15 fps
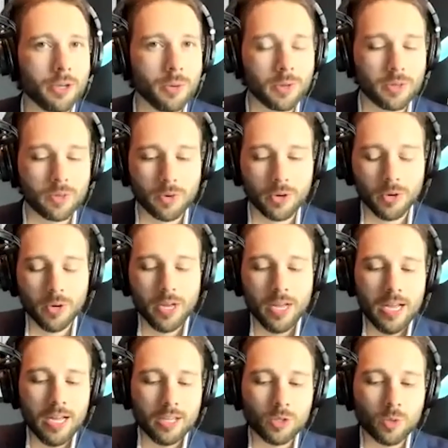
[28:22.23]
going through.
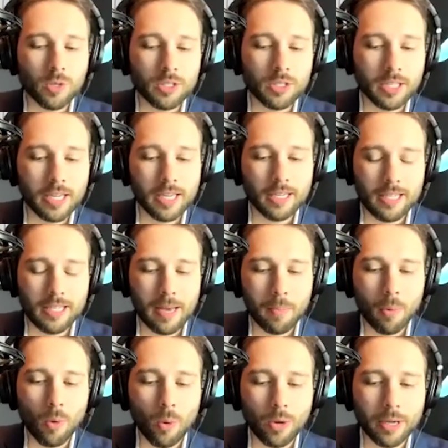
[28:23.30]
So once they get to that
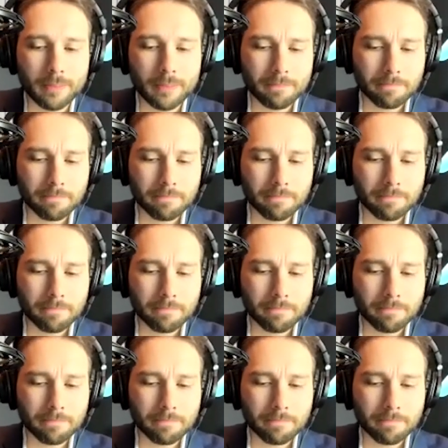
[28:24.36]
point,